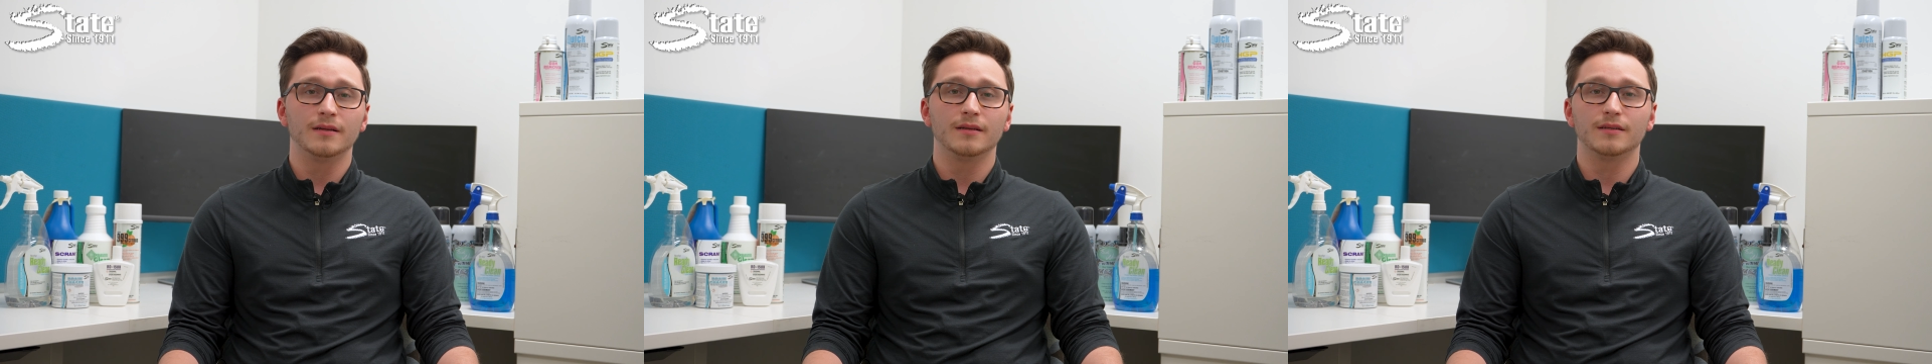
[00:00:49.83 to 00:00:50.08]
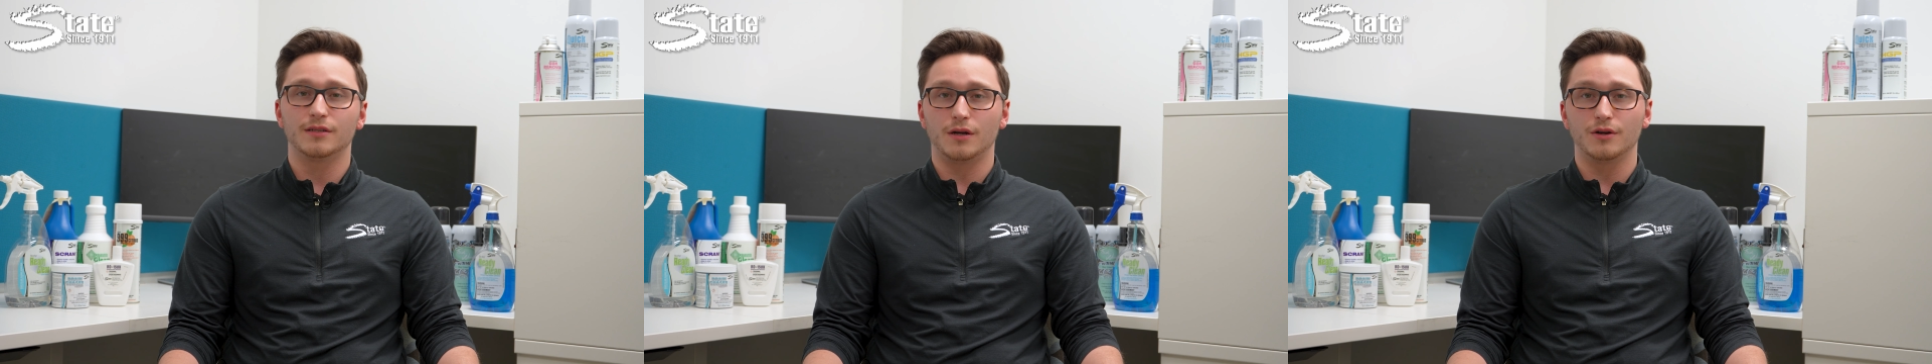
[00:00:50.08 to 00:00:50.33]

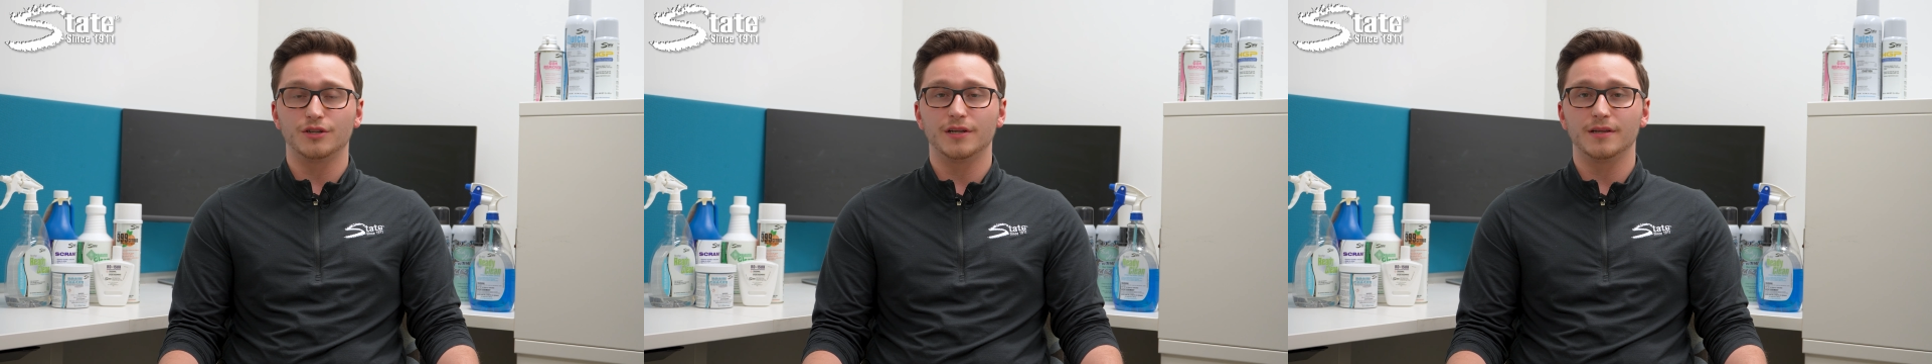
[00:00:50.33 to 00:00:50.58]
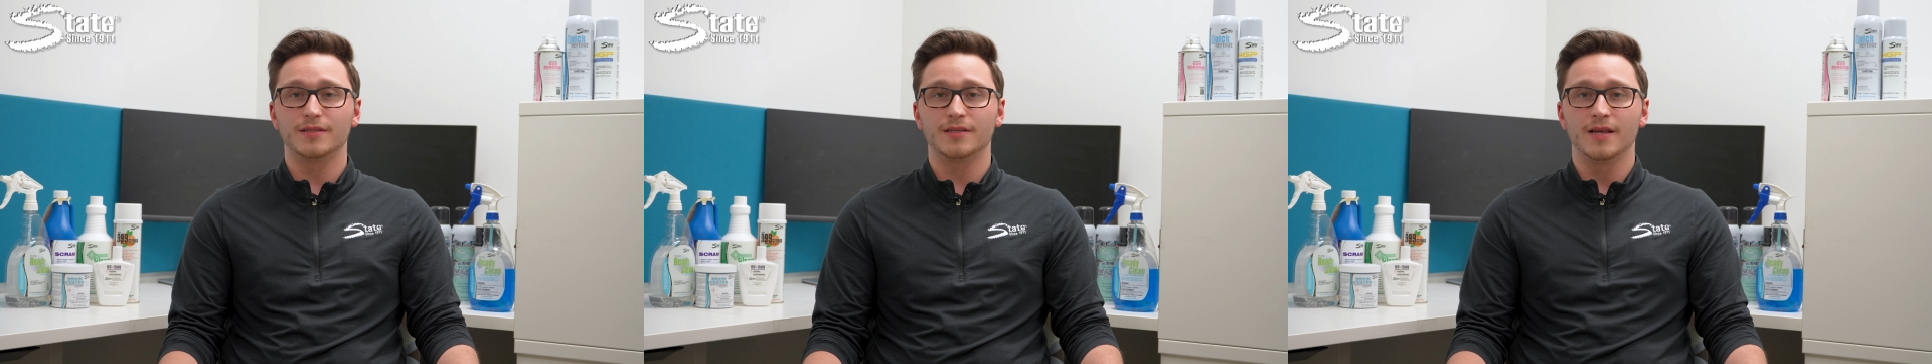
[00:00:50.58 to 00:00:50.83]

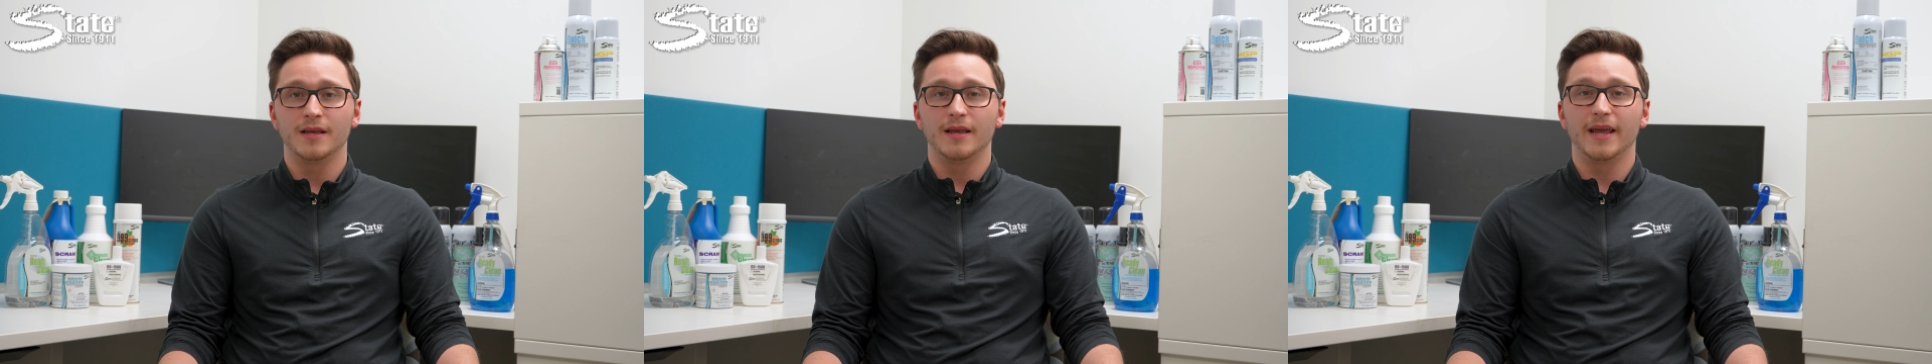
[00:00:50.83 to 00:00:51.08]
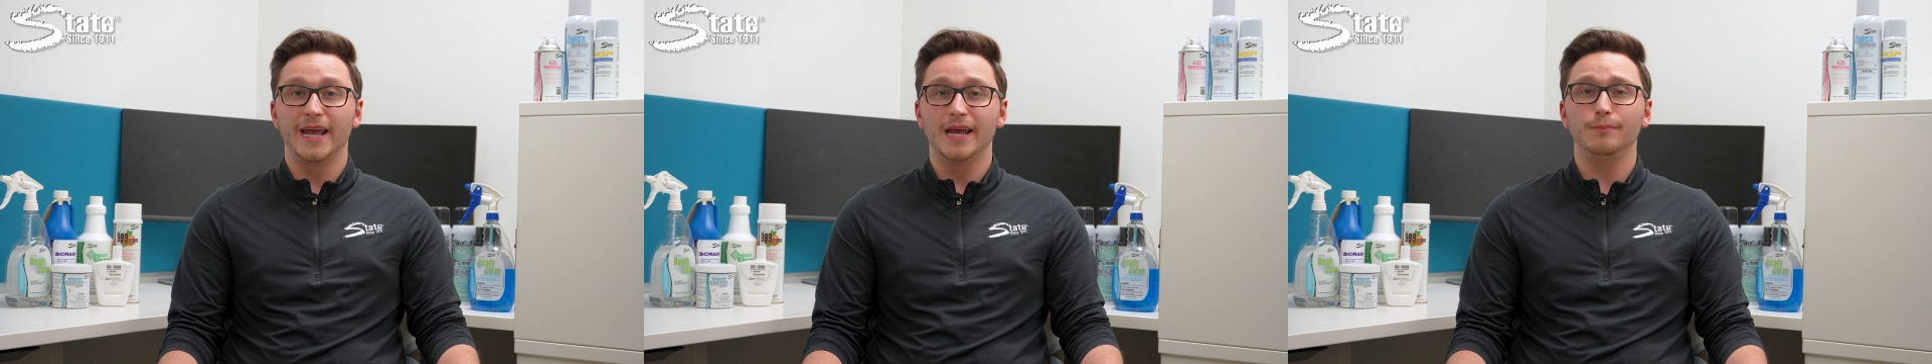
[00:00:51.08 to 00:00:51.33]
starches,
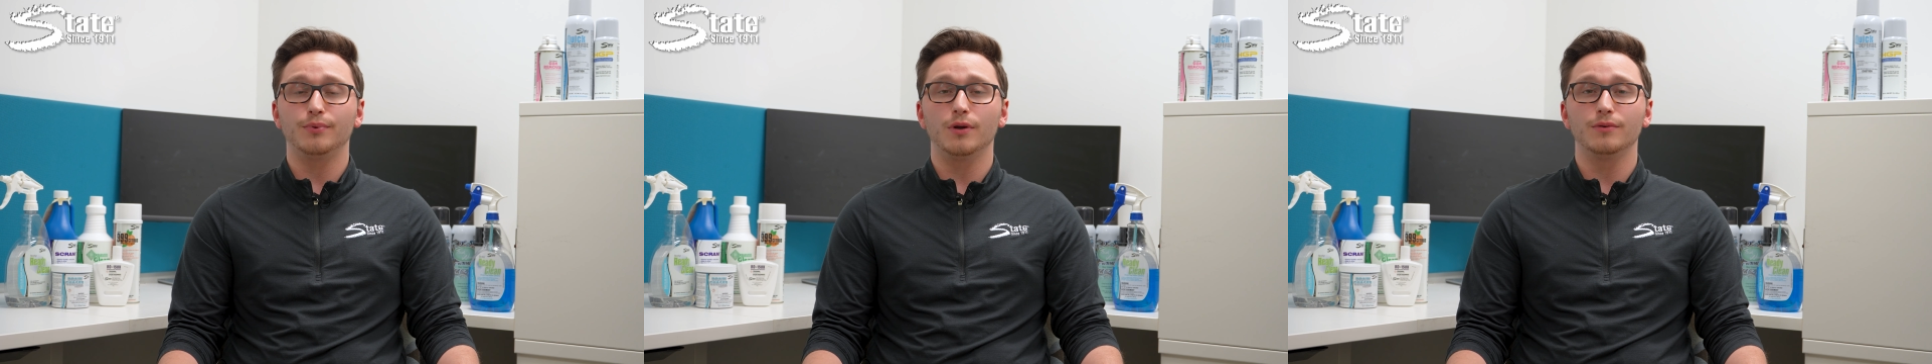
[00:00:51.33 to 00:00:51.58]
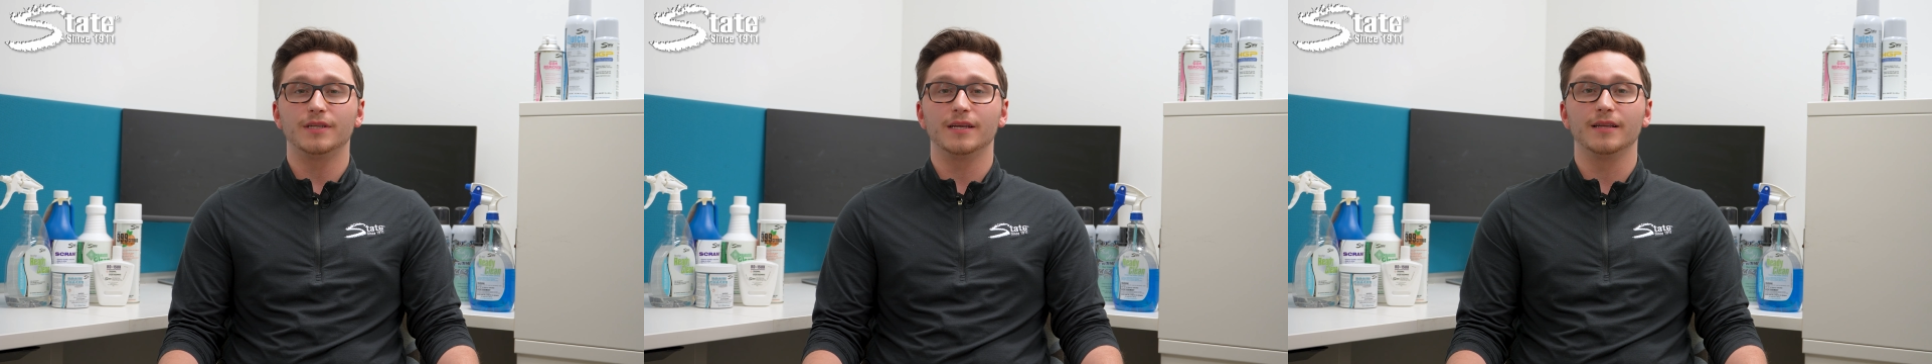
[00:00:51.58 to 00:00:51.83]
and
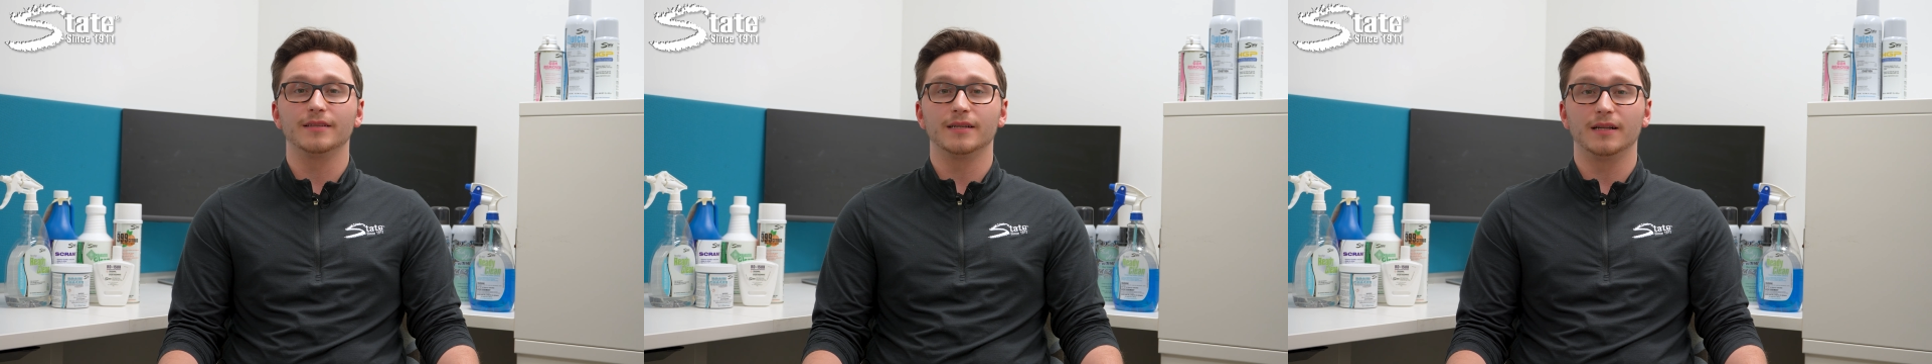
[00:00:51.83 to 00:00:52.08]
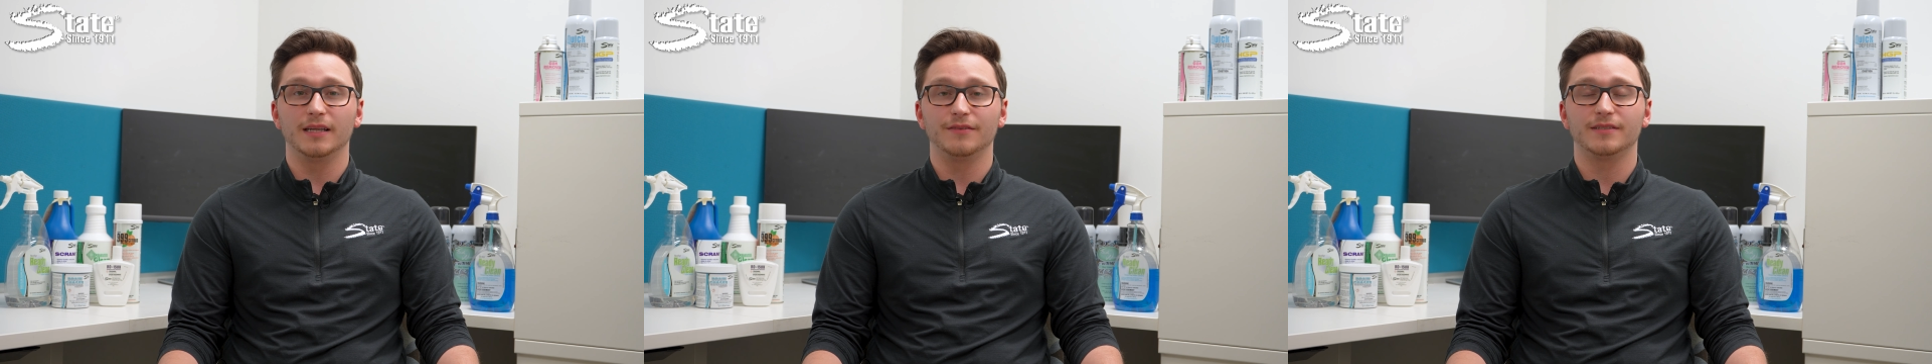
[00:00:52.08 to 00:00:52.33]
proteins in a
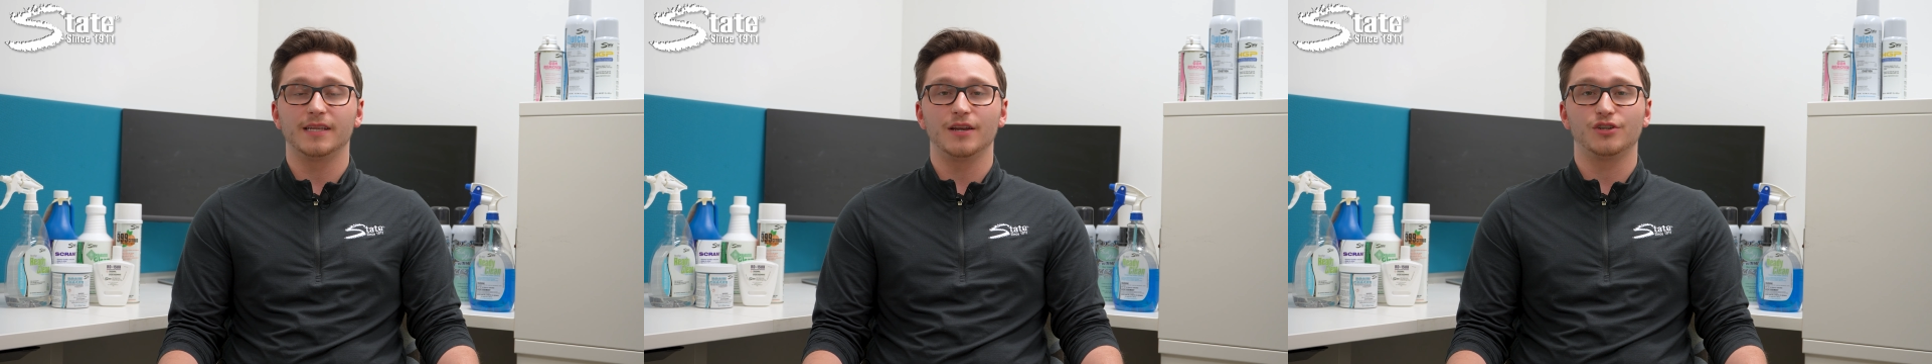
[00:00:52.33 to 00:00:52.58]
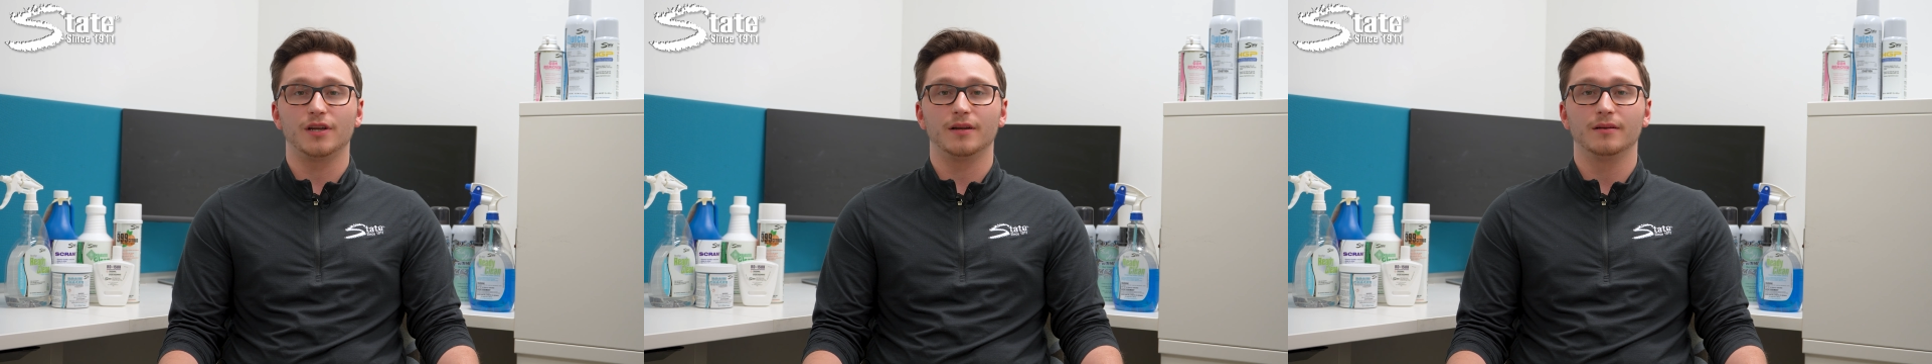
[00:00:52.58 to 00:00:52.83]
lift
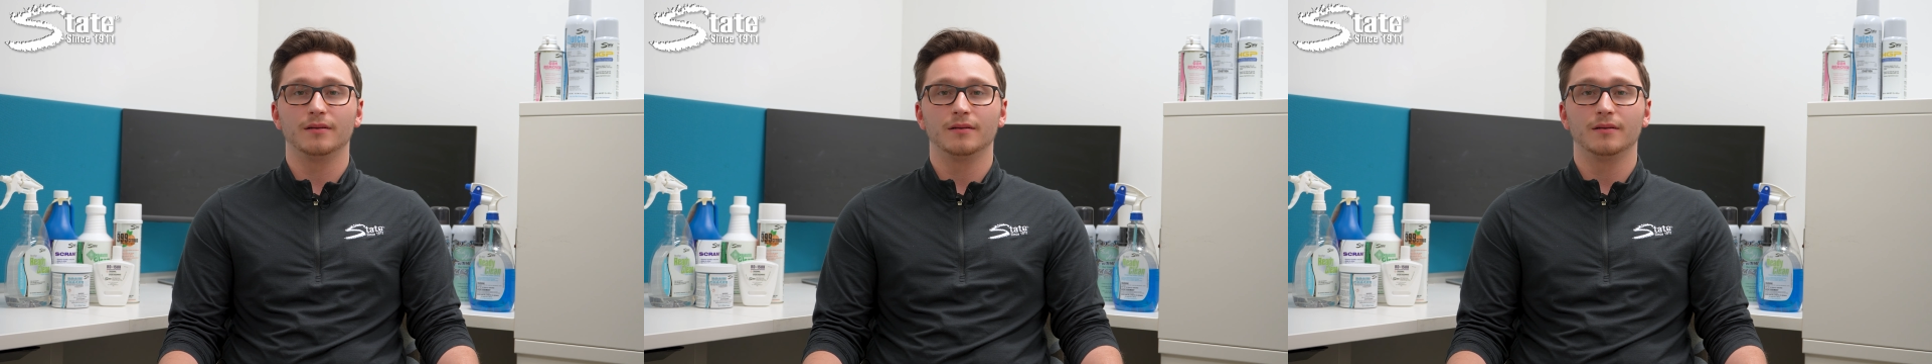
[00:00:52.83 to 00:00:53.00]
station.